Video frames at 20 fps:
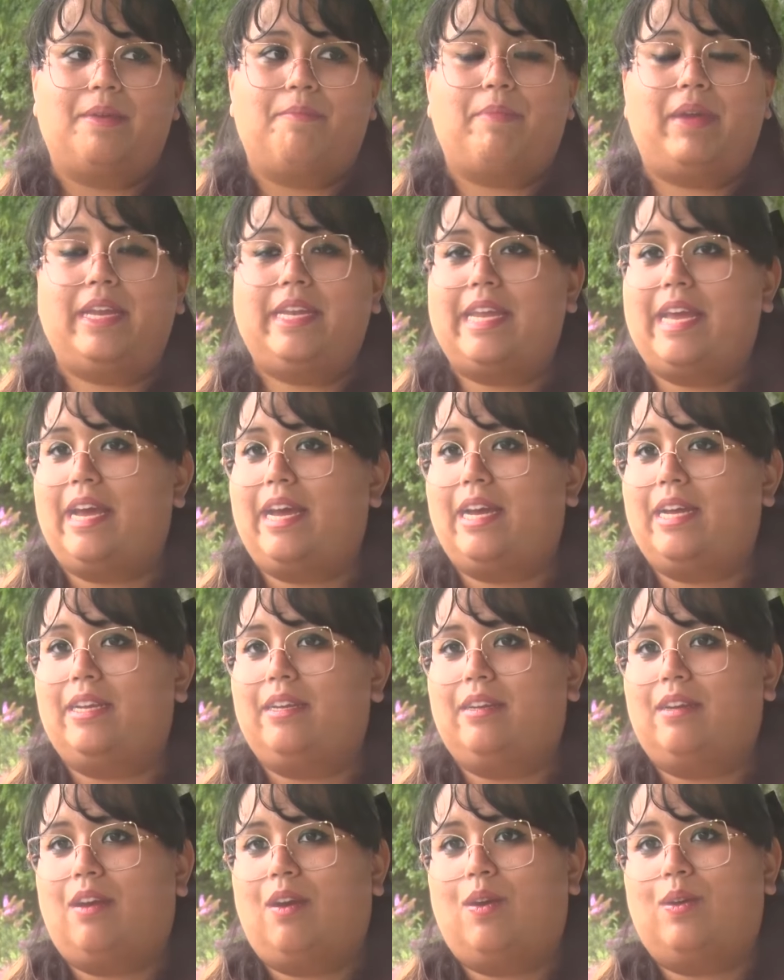My dad
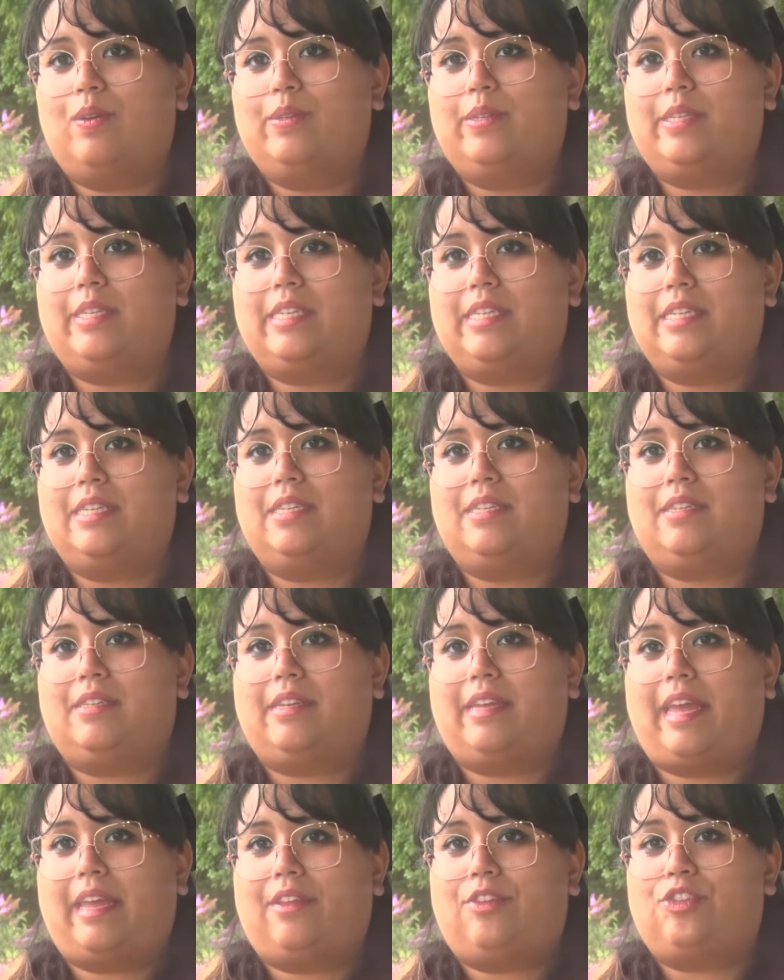hosted
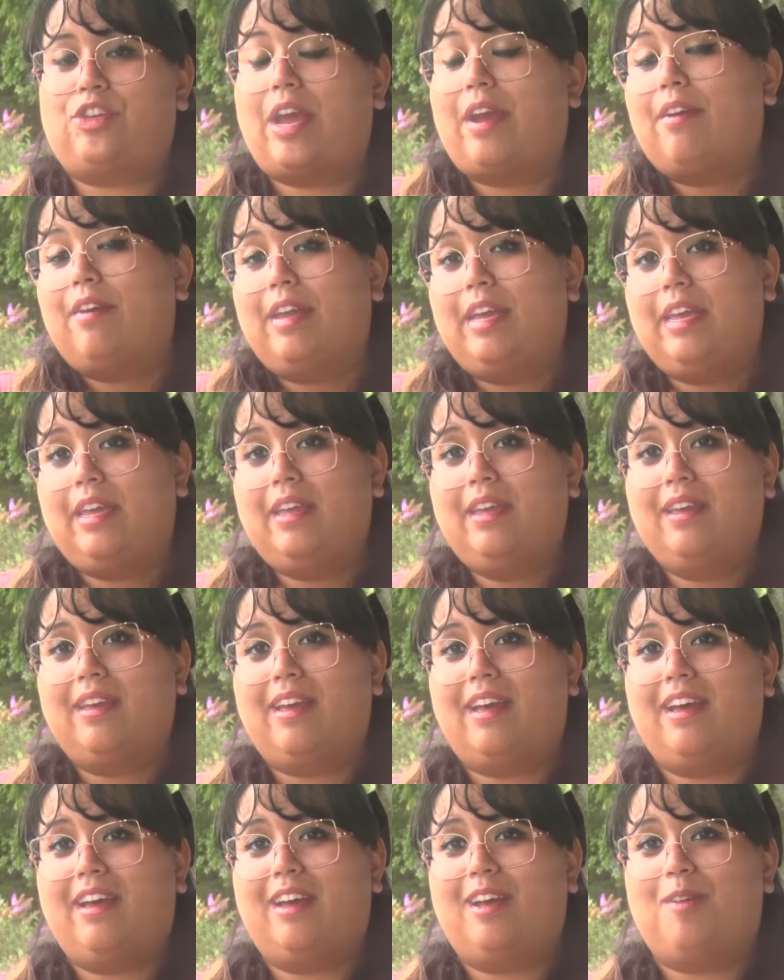charity
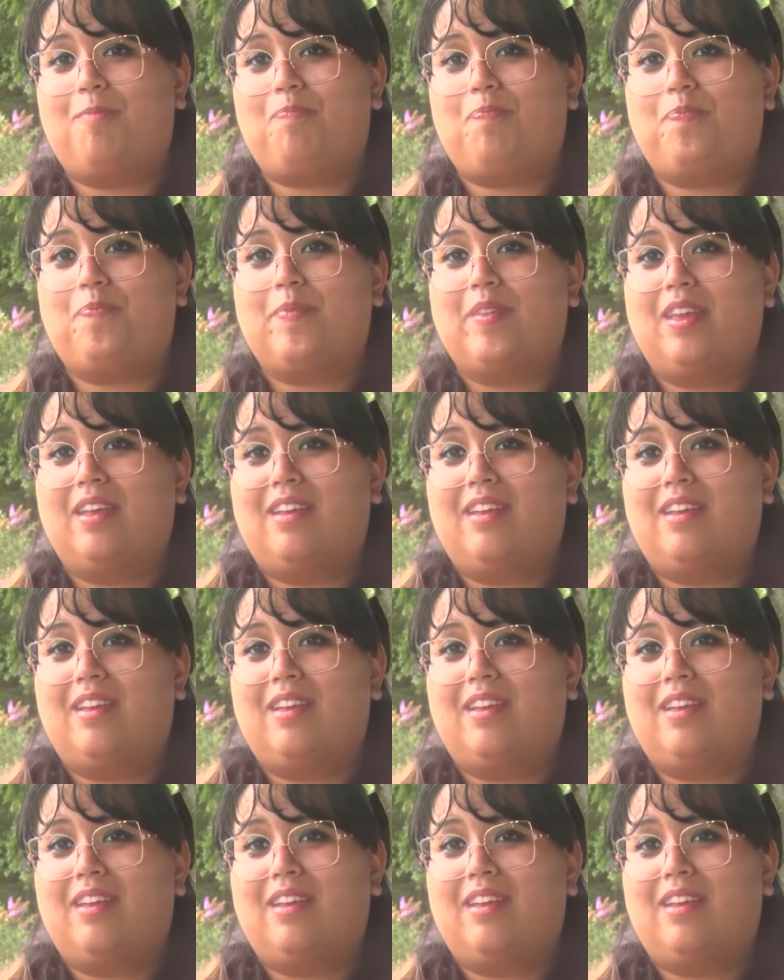um,